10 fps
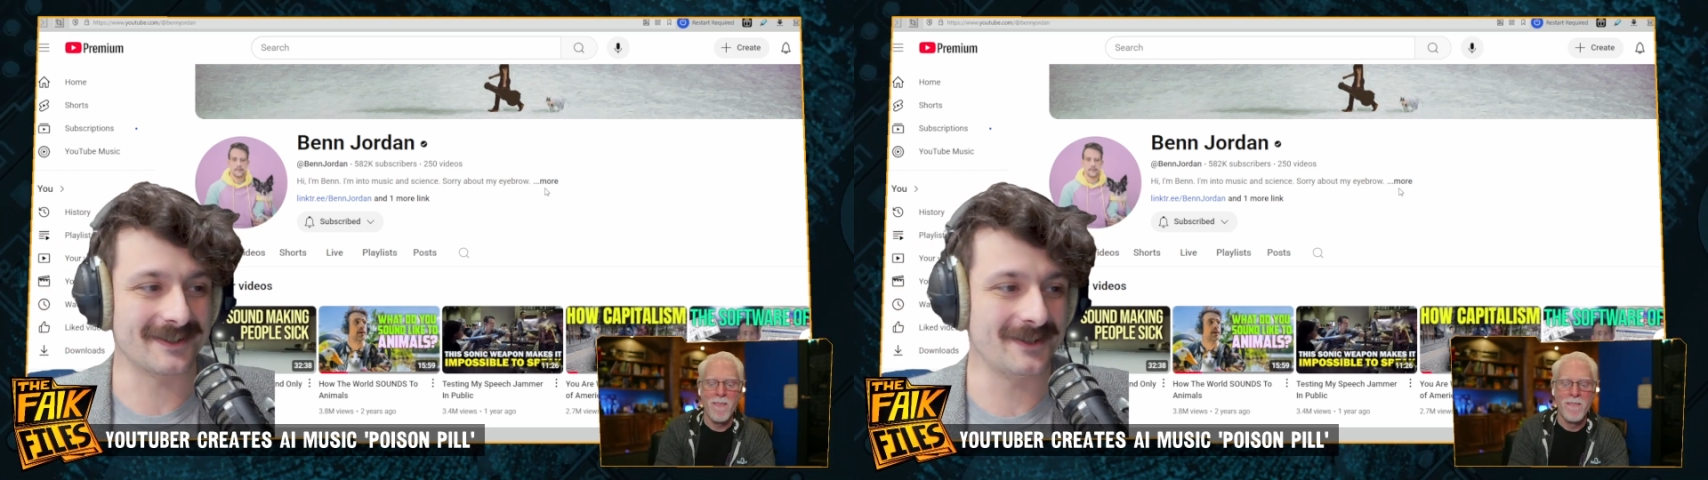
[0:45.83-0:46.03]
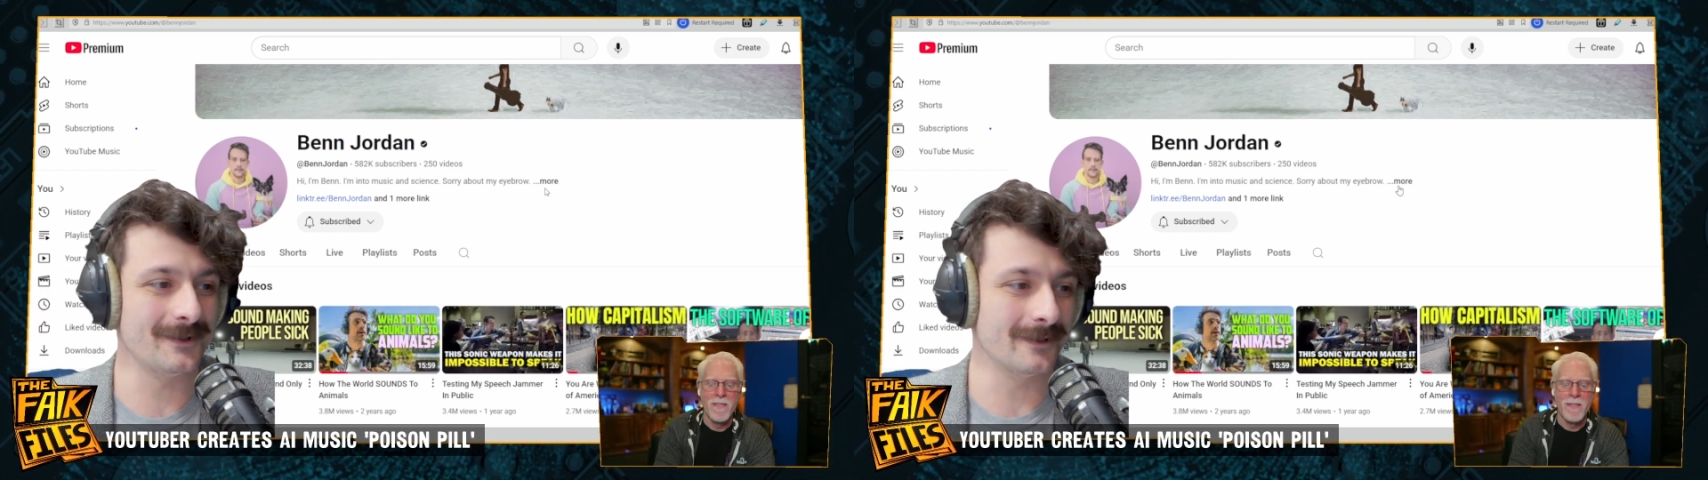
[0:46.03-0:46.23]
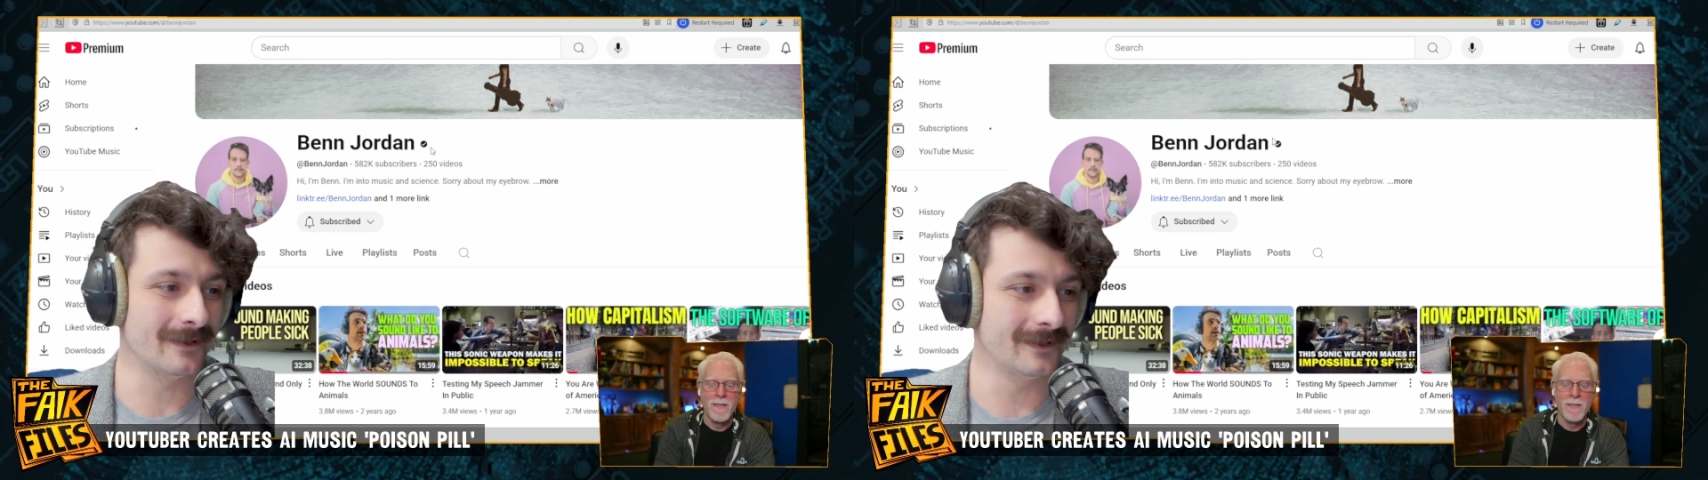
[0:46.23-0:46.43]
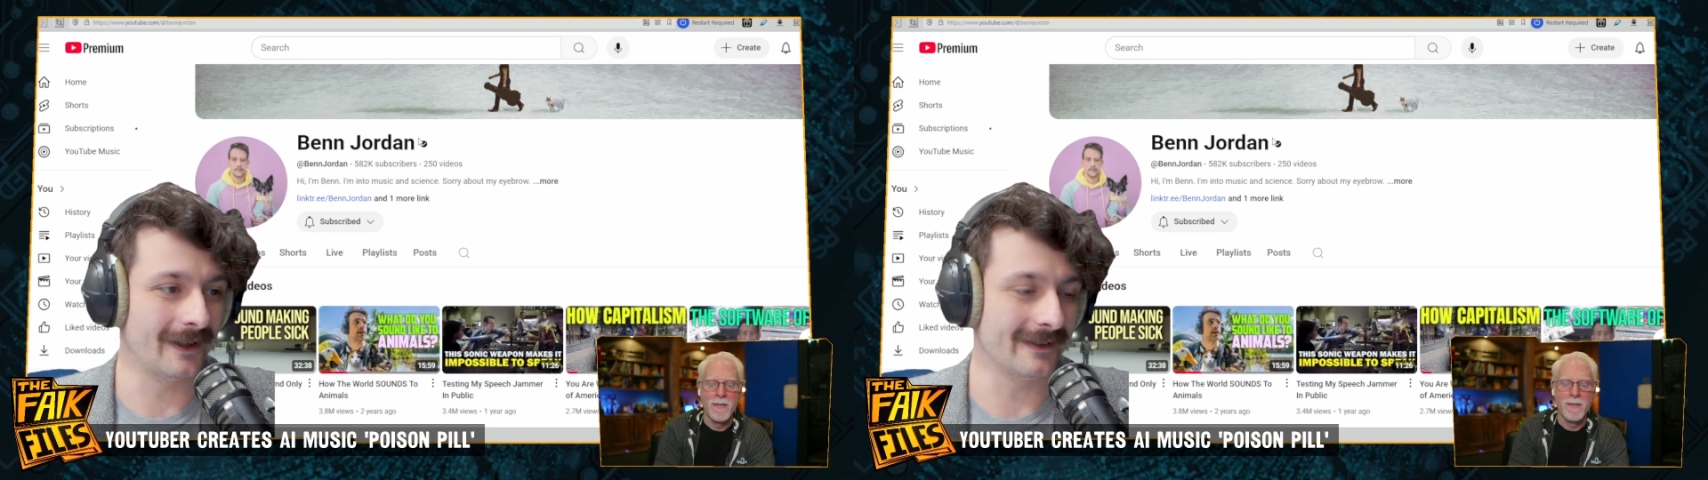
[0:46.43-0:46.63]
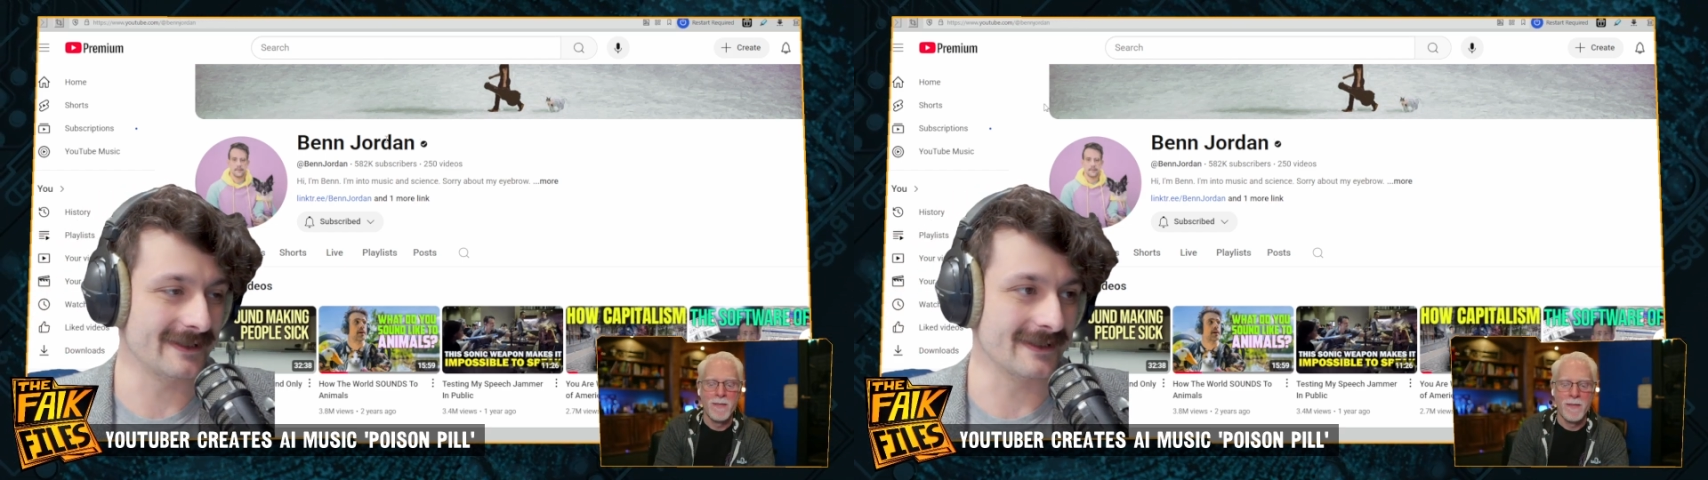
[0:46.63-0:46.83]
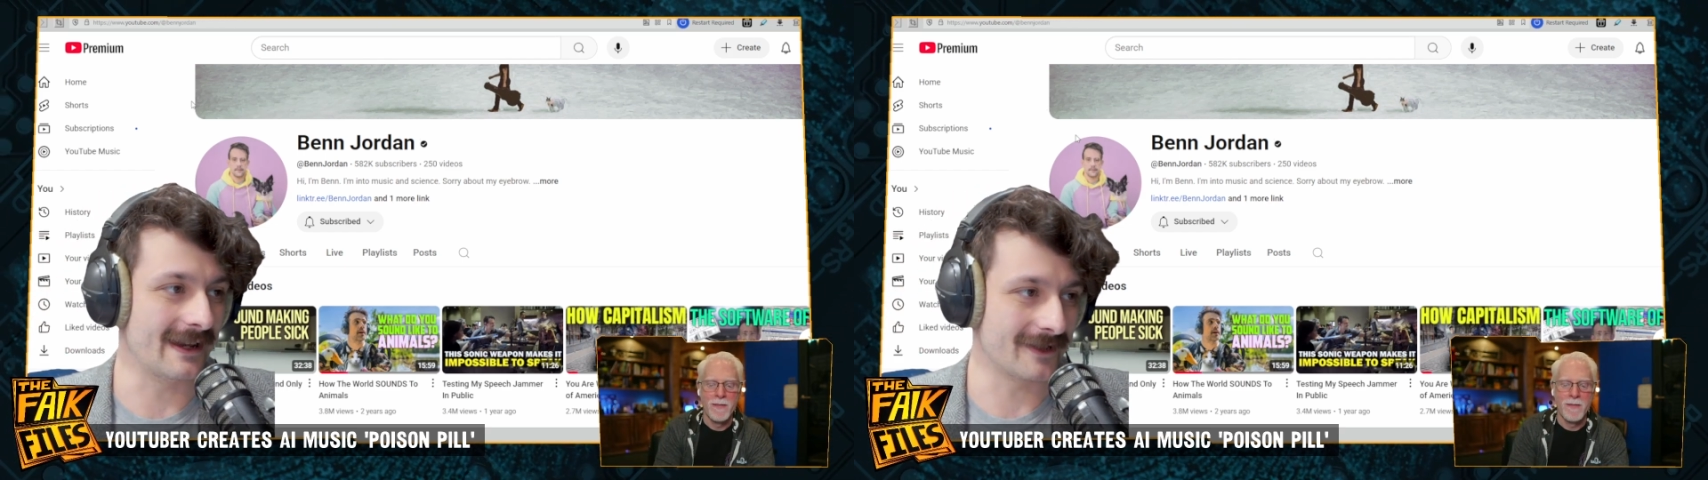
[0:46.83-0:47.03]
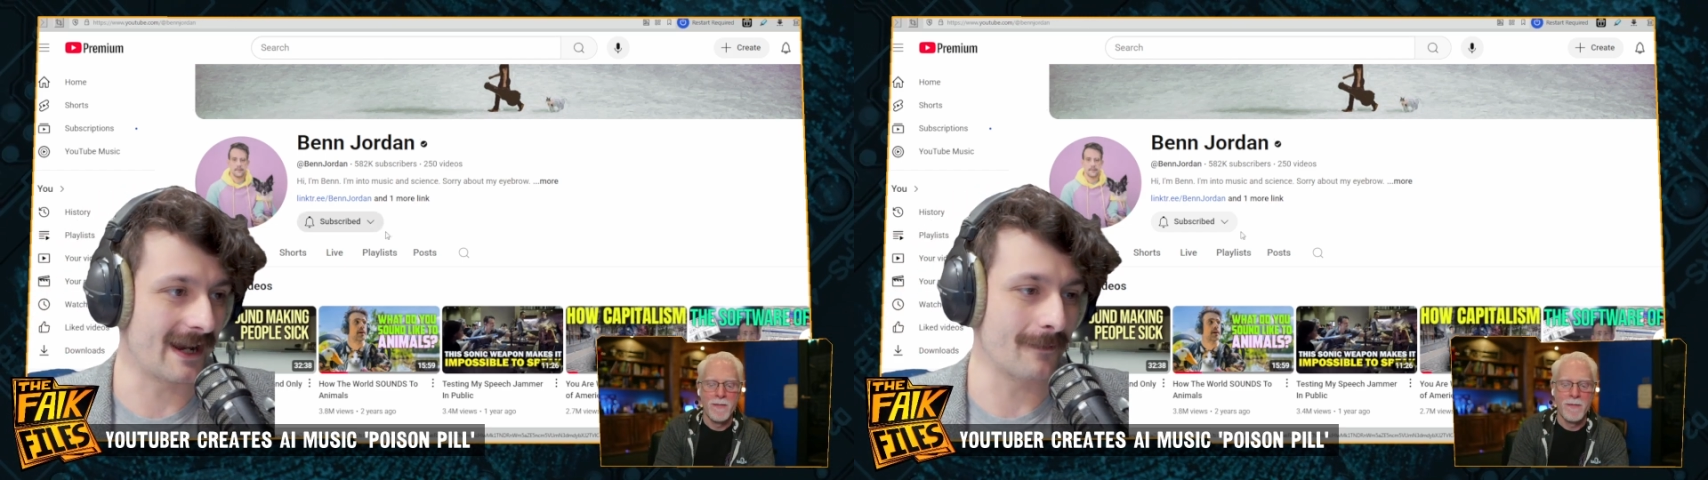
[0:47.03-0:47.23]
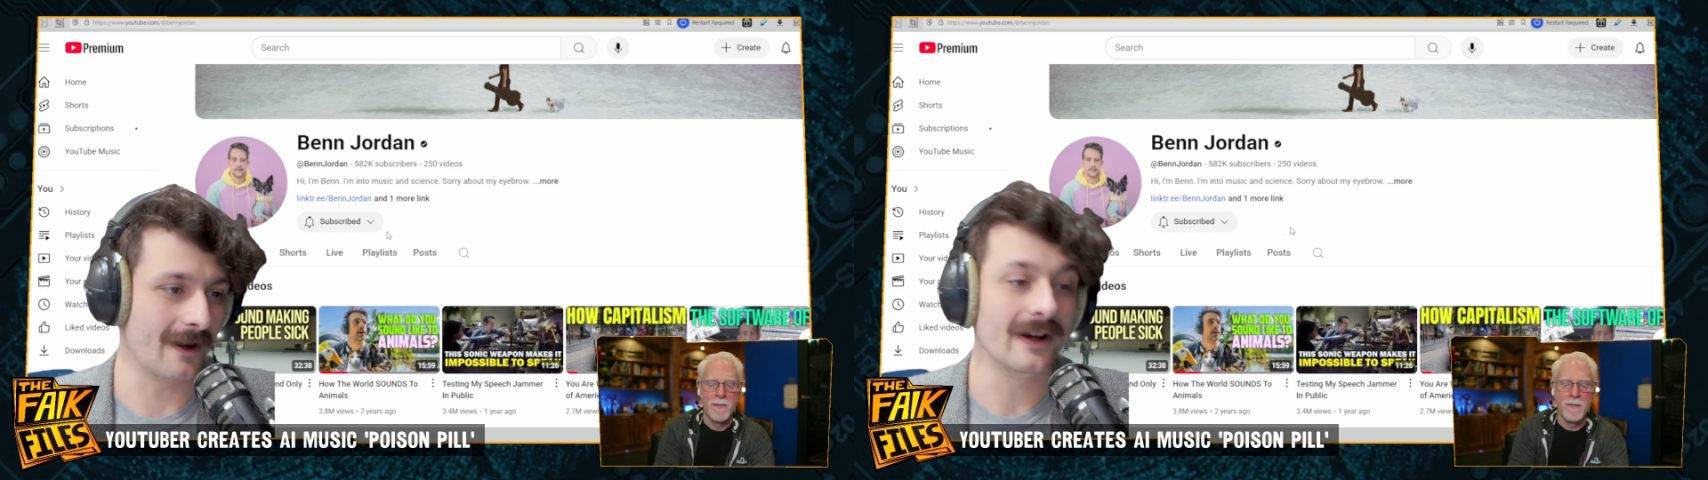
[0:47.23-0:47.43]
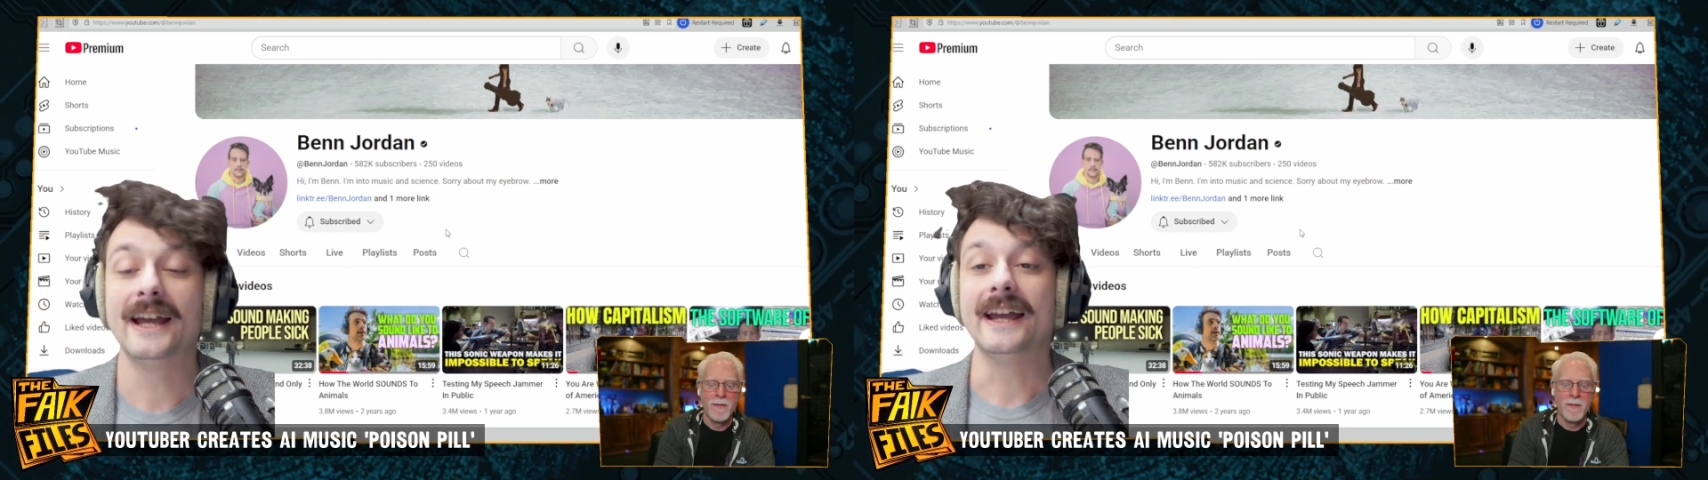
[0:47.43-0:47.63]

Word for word: 2 on his left eyebrow.